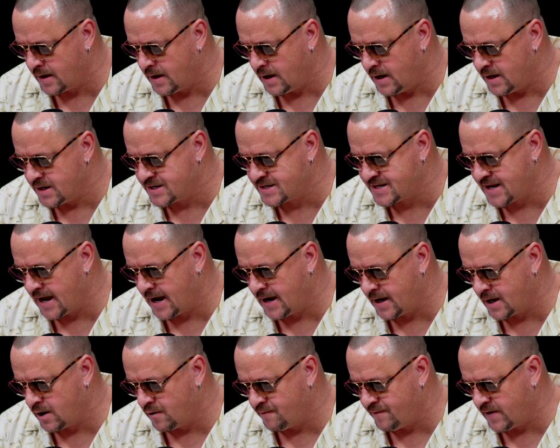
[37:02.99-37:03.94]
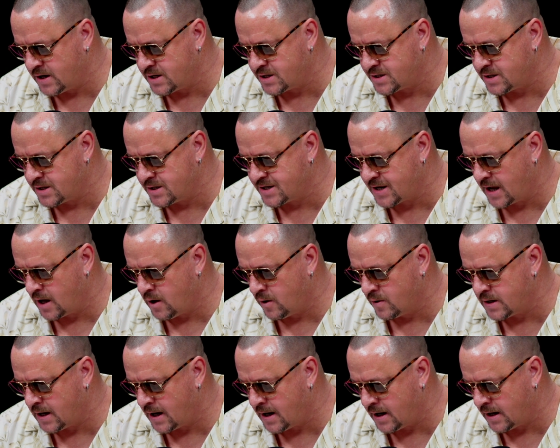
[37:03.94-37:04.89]
standing ovations, hell
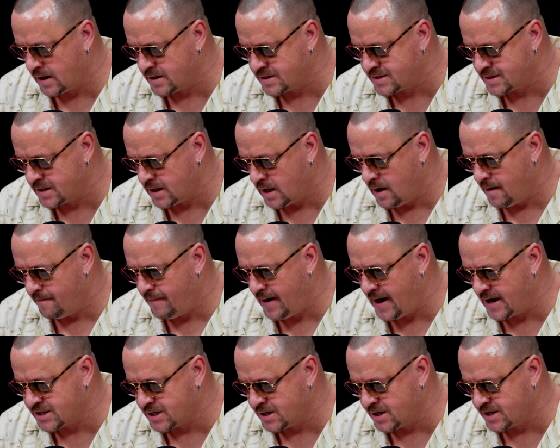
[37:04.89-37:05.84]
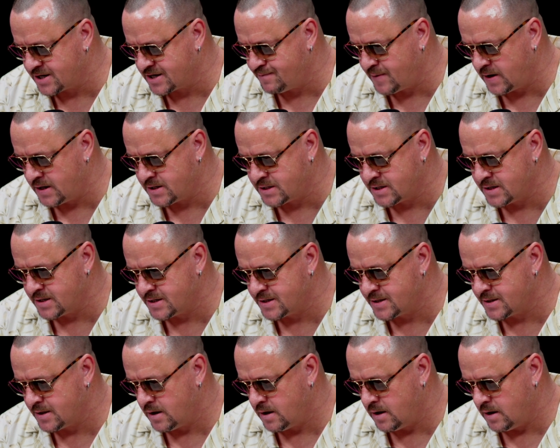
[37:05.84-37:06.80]
yeahs, passionate speeches,
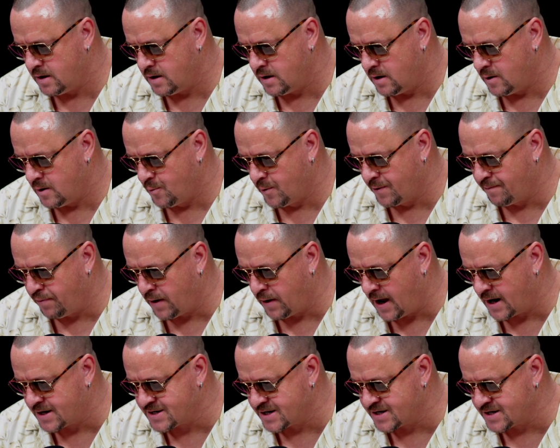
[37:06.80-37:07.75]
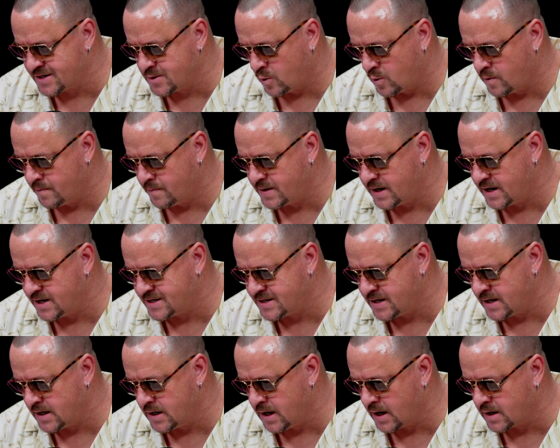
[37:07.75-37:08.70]
with plots to storm
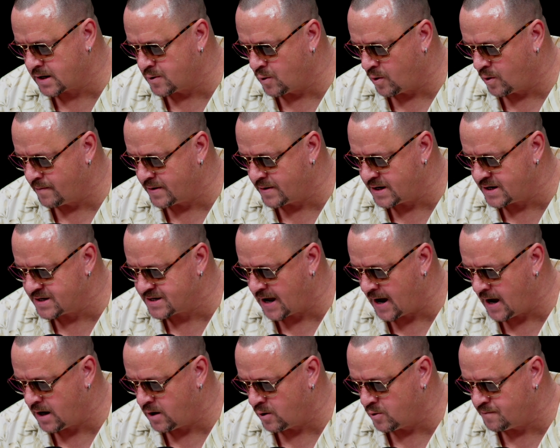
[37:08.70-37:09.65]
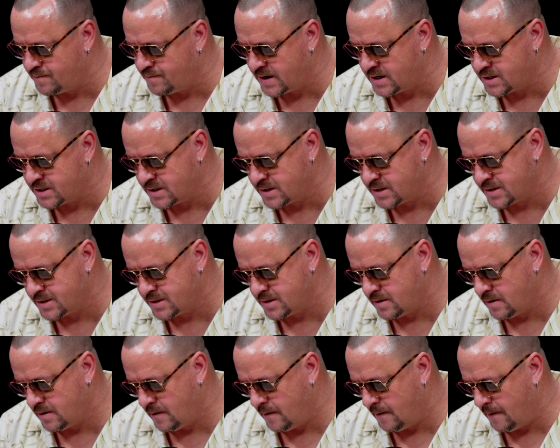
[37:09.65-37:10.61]
D.C. like Normandy's hallowed beaches.
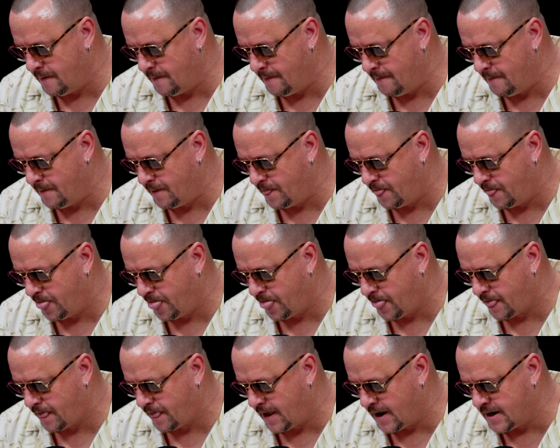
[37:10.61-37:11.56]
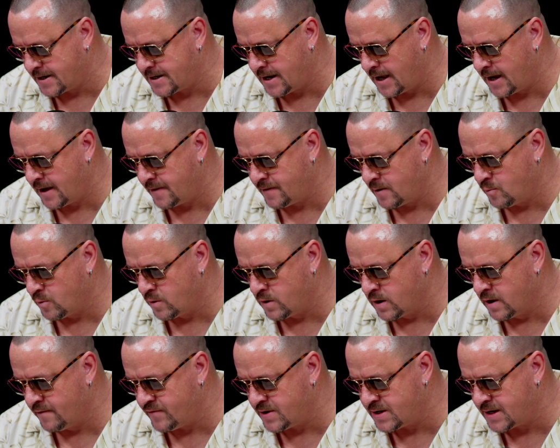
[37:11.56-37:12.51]
A day that will
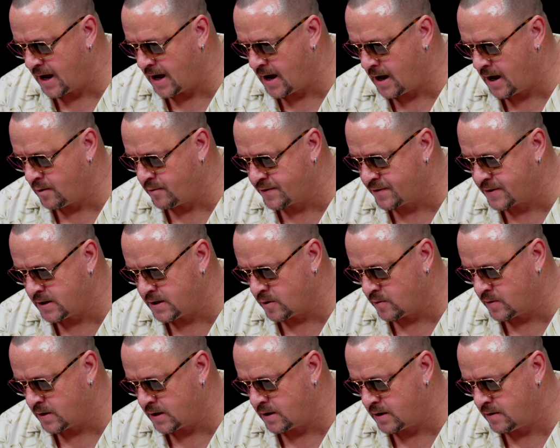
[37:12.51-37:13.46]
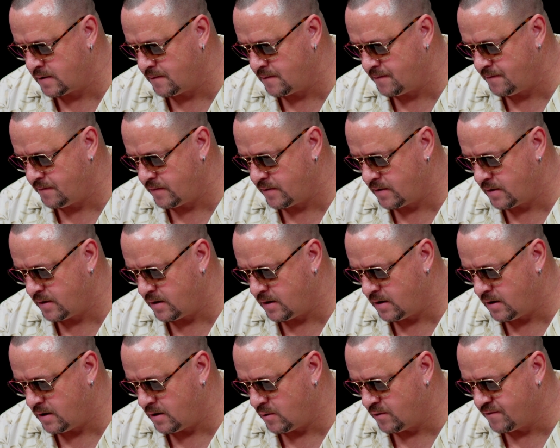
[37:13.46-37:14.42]
live and die with tyranny,
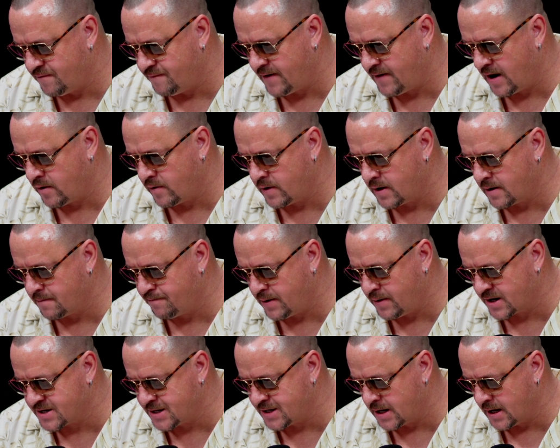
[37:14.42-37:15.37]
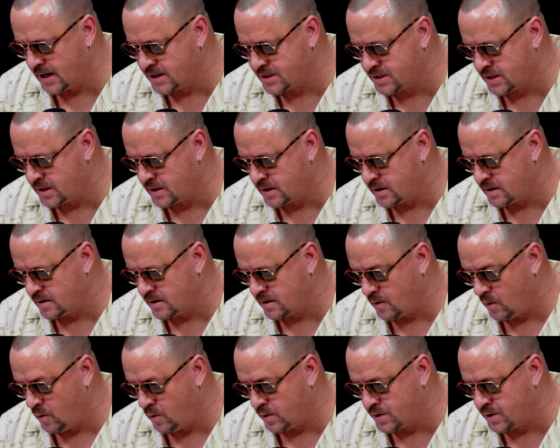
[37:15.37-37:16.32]
with varying pixelation
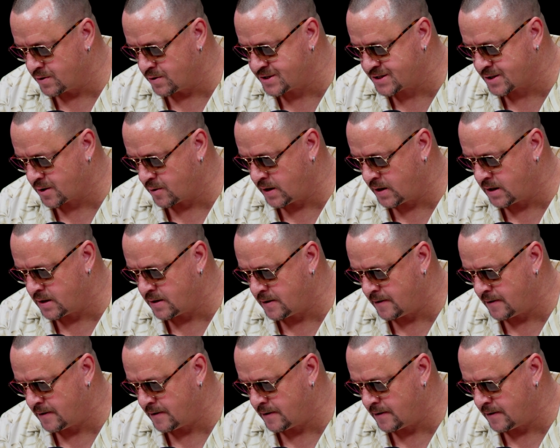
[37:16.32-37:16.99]
on your screen,